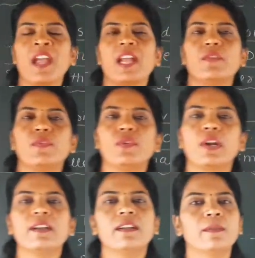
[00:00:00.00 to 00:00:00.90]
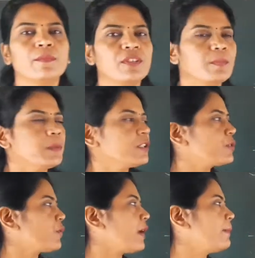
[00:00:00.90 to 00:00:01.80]
and viroid term is first
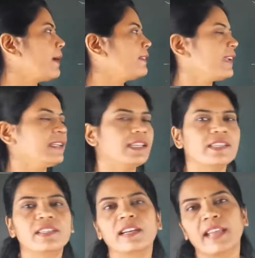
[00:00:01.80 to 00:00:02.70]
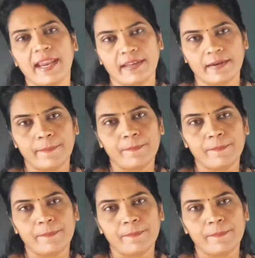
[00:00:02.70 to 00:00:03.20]
coined by scientist Diner.